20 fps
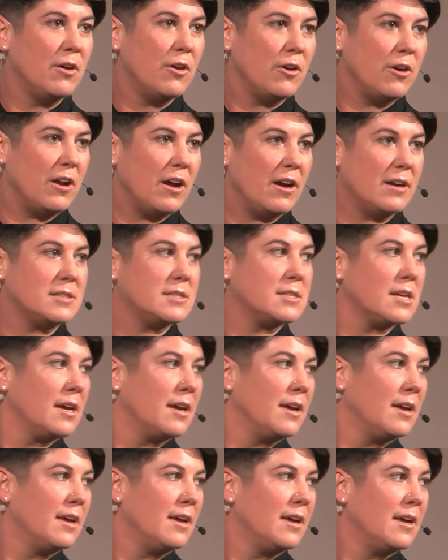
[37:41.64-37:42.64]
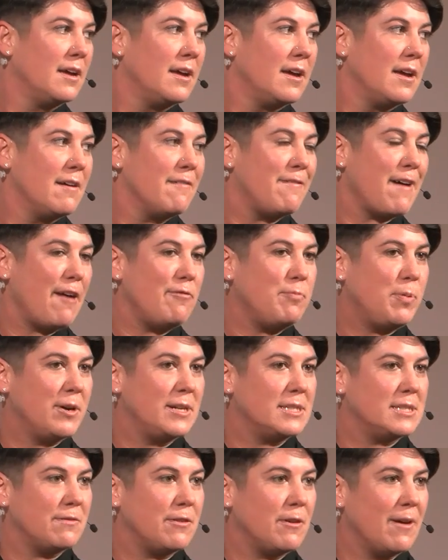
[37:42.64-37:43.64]
Who knows? 5
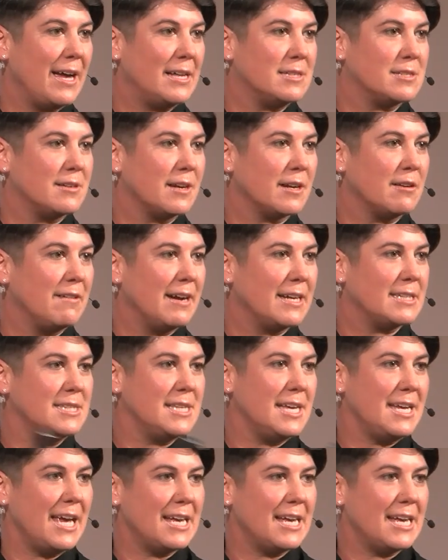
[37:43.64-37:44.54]
points if you answer it correctly.